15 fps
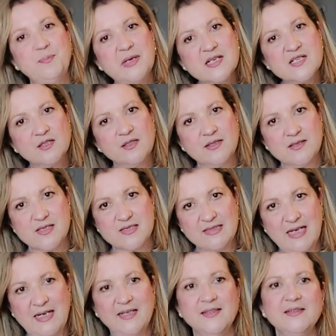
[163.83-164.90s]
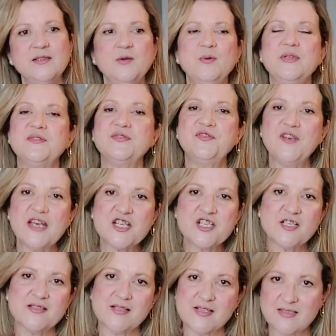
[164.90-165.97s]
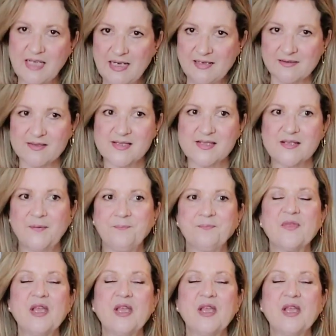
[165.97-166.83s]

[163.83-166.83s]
personal style with fashion styles.